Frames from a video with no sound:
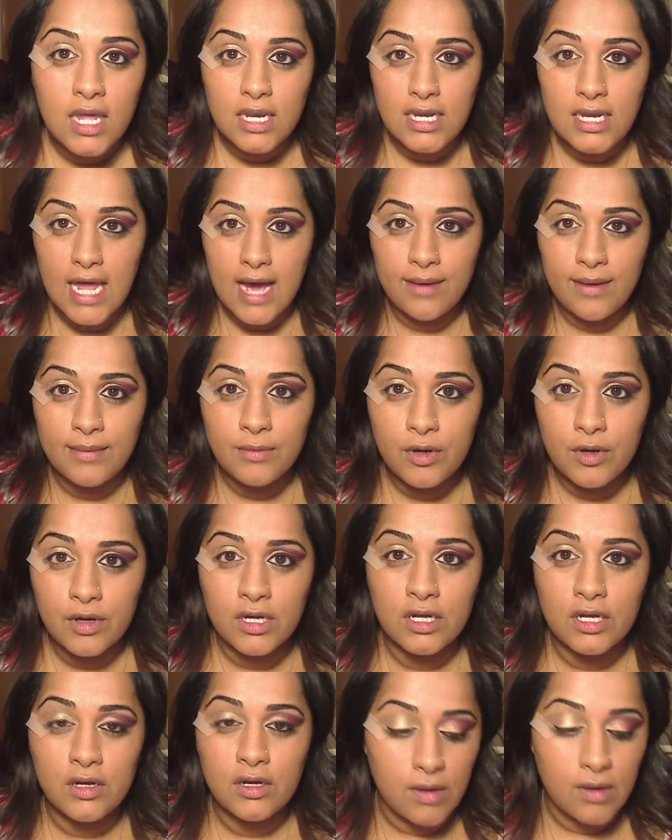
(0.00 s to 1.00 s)
Now I'm
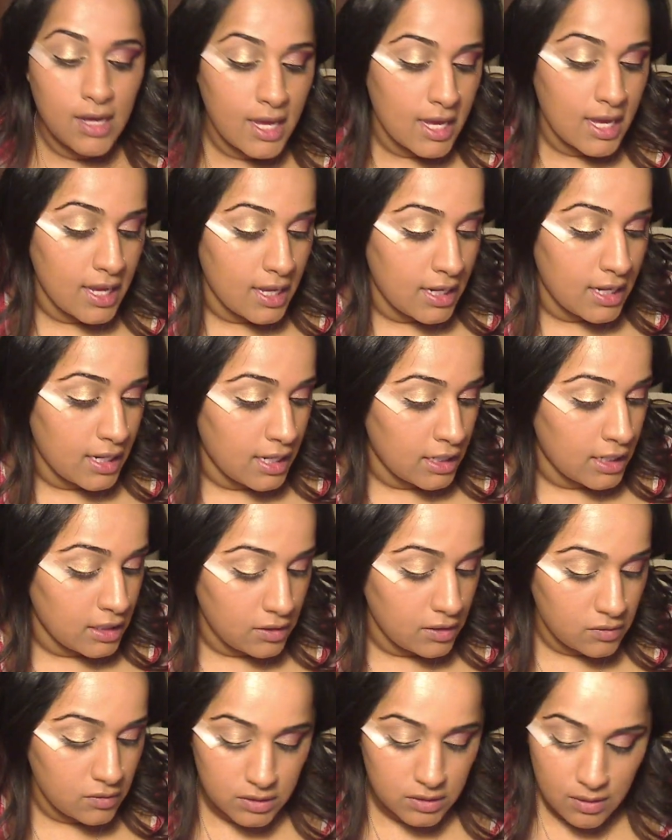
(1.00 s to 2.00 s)
going to go ahead and
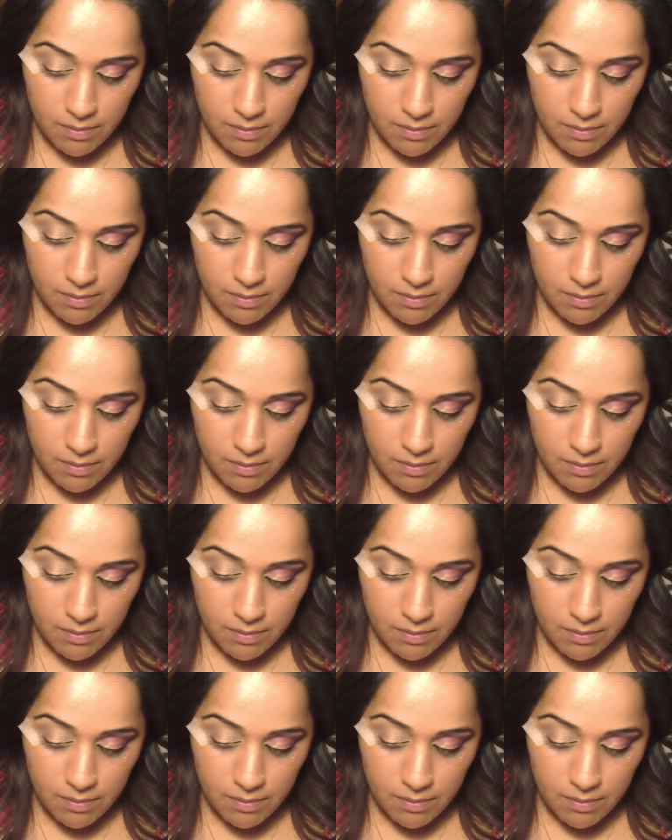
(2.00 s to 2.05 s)
use